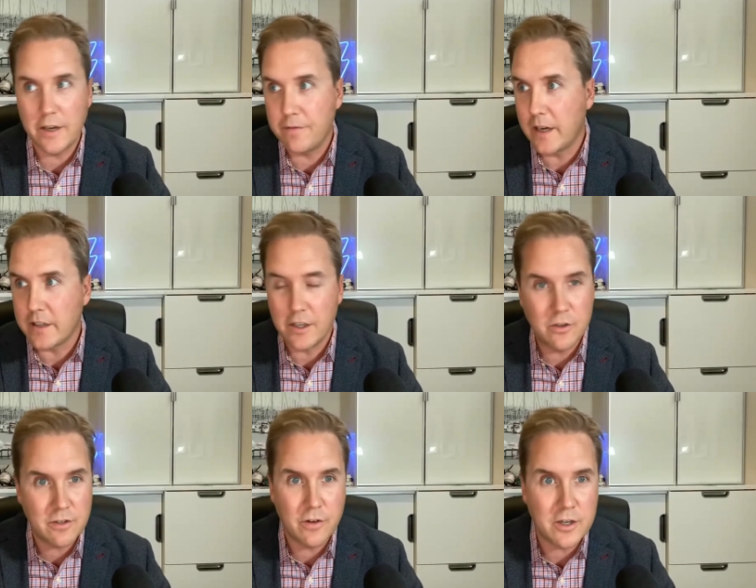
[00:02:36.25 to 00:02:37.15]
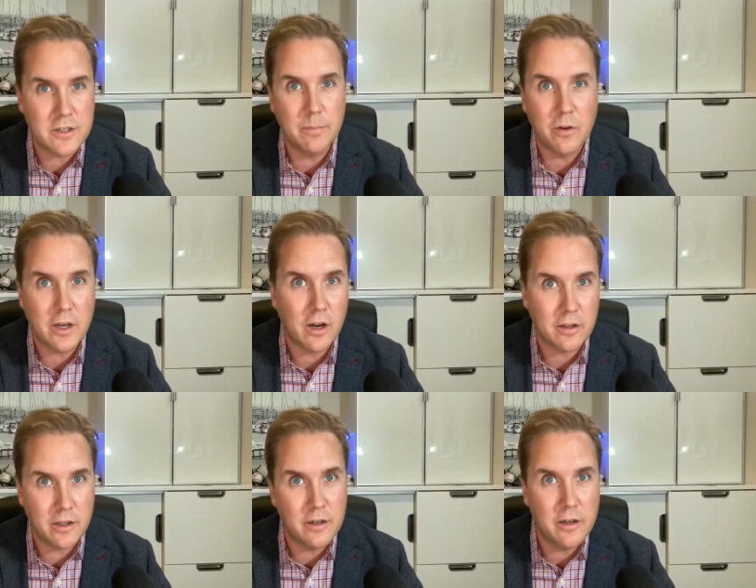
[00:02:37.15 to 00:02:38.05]
In fact, I use a very simple
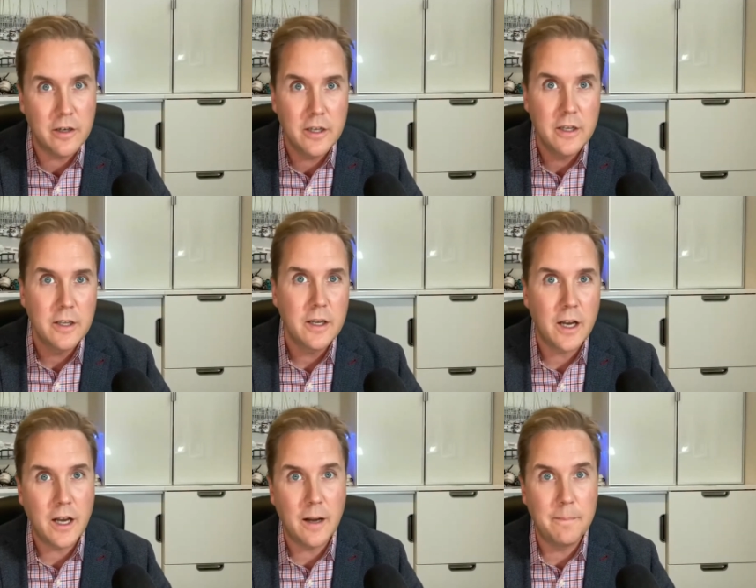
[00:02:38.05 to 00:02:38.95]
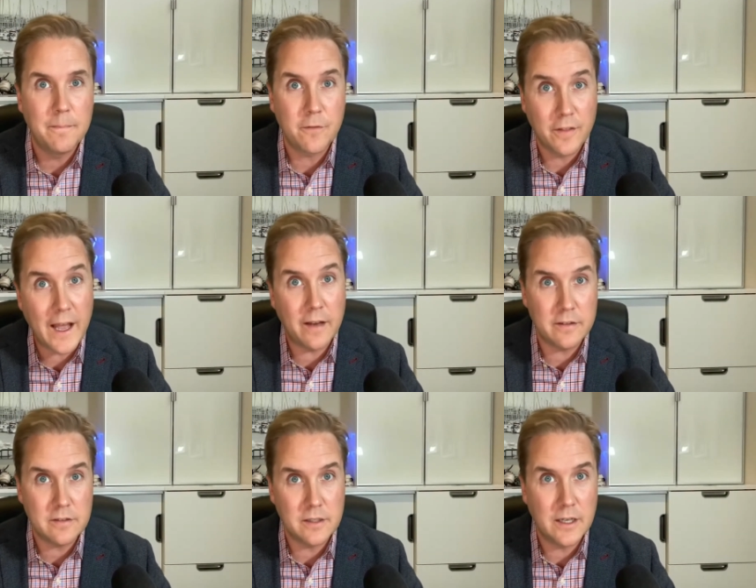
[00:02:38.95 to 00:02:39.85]
calculator for
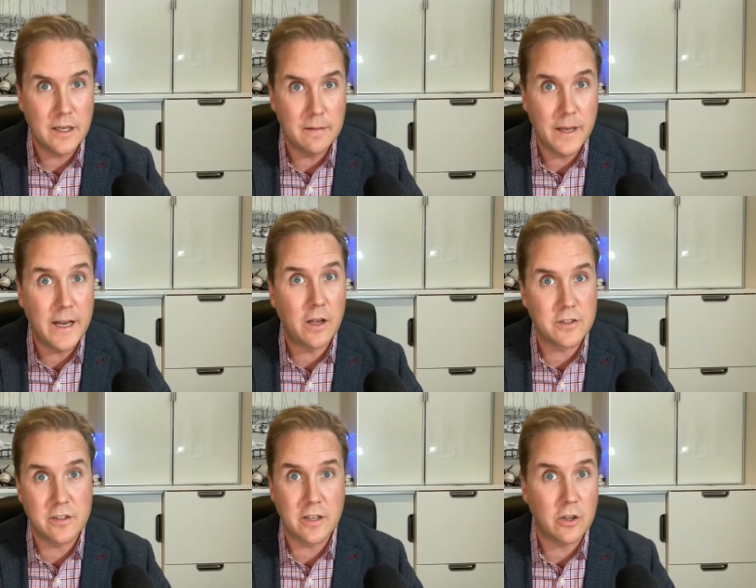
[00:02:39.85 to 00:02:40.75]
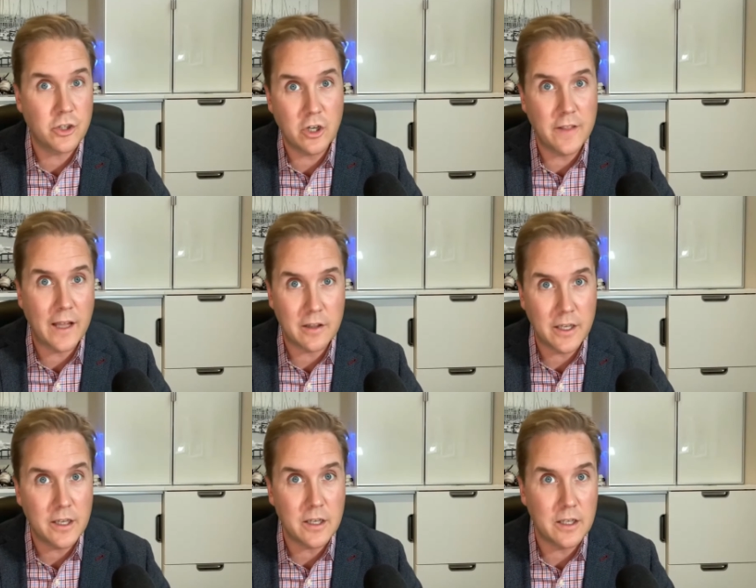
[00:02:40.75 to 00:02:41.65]
that analysis, and I'll share that
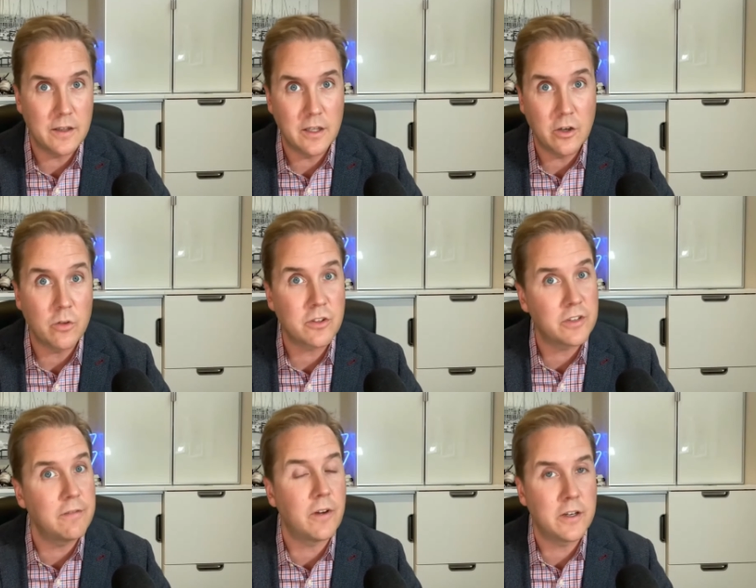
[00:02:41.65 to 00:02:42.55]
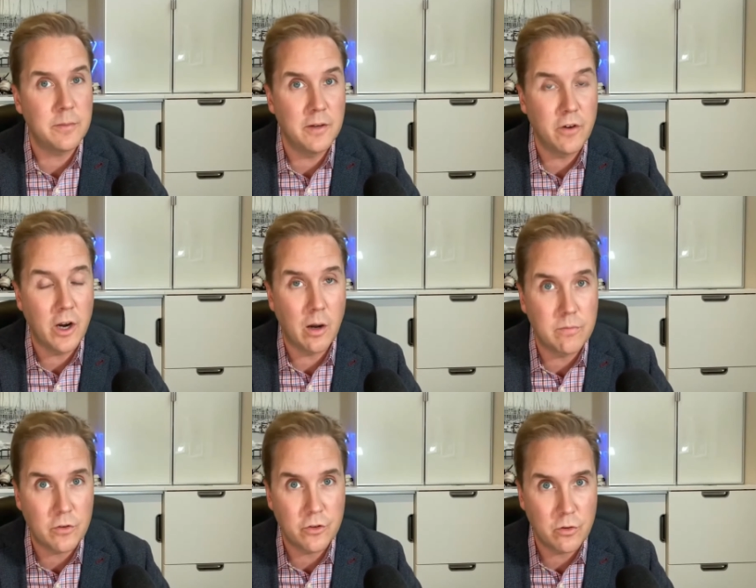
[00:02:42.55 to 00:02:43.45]
link in the notes because I find it to be a very
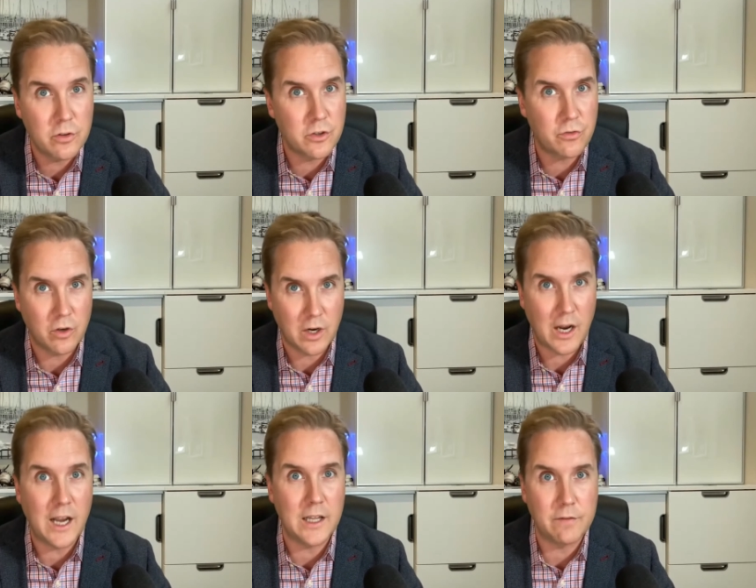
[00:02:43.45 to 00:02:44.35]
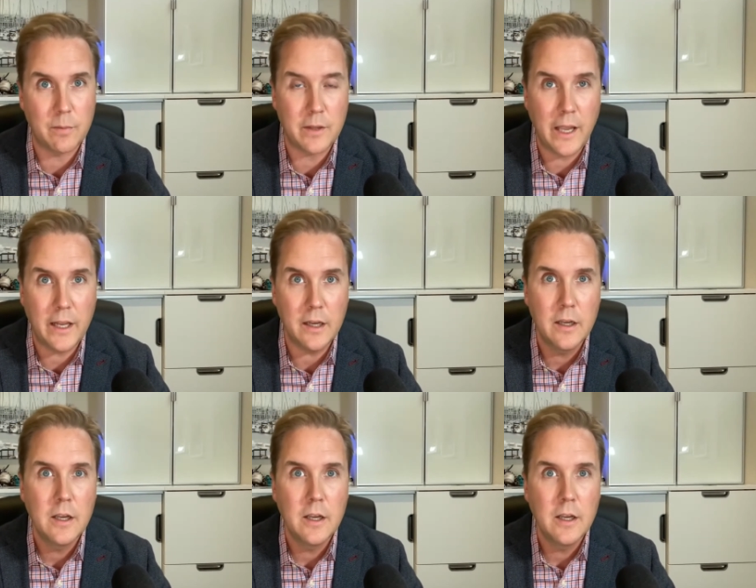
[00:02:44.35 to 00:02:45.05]
helpful tool just for high level planning.